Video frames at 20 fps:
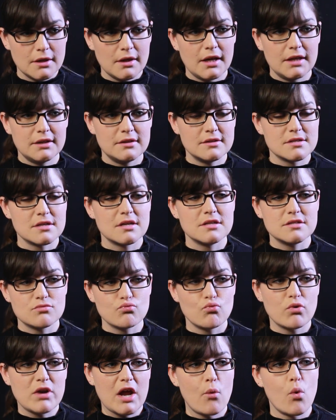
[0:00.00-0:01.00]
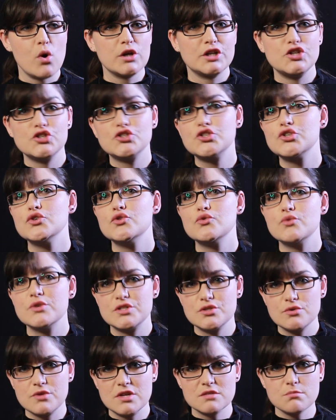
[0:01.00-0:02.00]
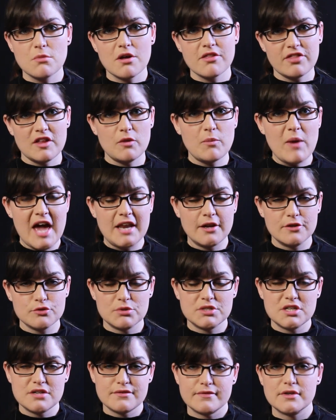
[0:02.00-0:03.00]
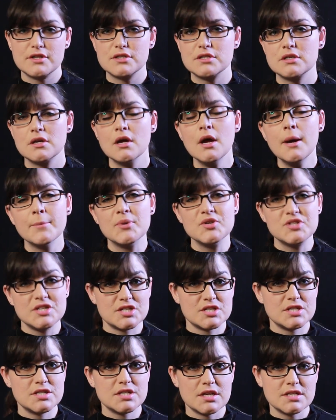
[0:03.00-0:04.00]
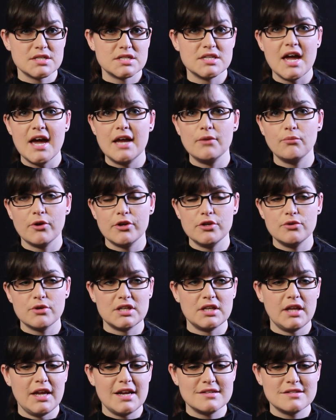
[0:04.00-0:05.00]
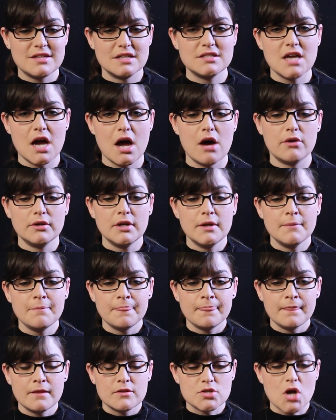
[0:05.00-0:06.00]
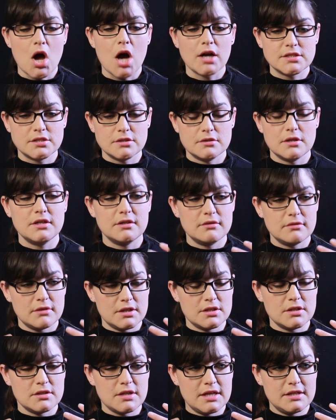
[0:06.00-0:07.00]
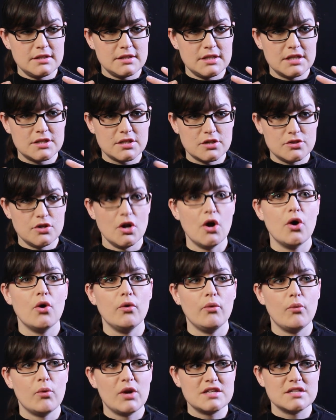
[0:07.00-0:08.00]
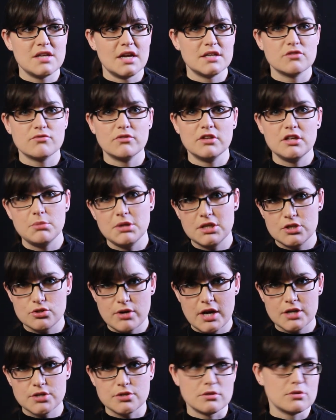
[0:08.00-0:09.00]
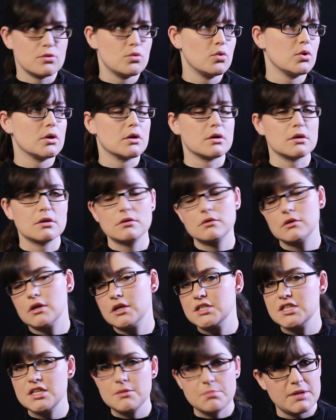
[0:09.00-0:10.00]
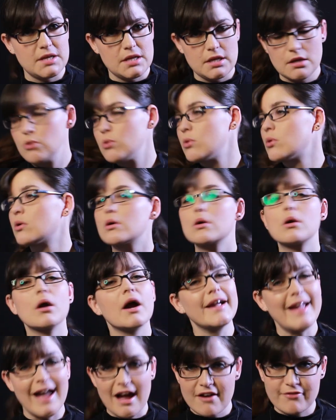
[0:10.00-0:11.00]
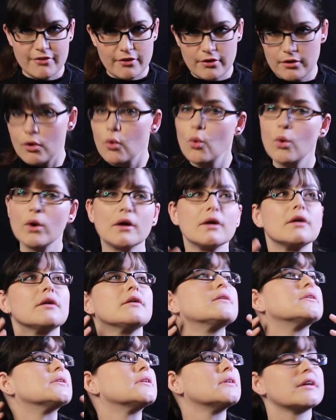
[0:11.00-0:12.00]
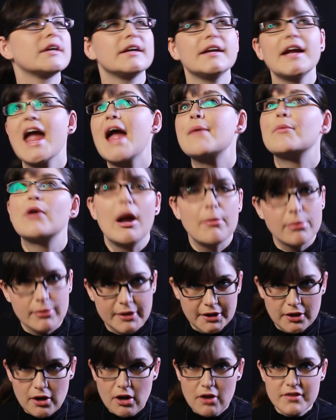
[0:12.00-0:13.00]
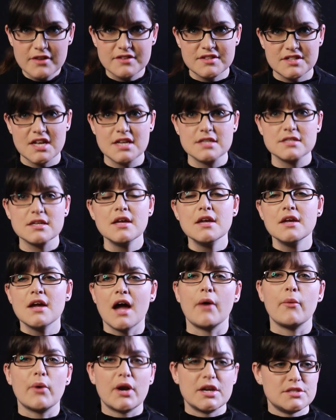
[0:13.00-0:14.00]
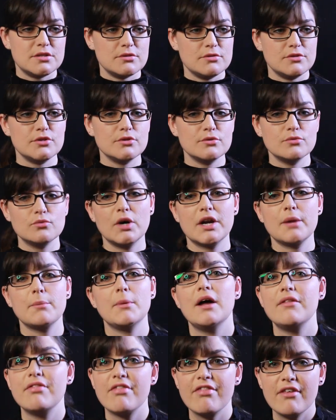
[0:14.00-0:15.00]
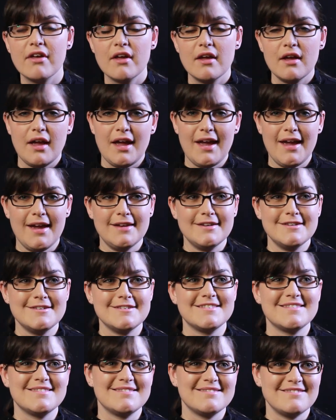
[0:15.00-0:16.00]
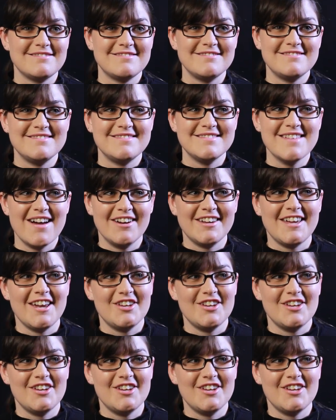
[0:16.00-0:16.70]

and because what I wanted to do was do these monthly panels with different positions on set where you can like sit down talk to and, and, and, get to know what it's like to really be a director or a DP or a gaffer or a camera operator, all these things. I wanted to do one a month and no, I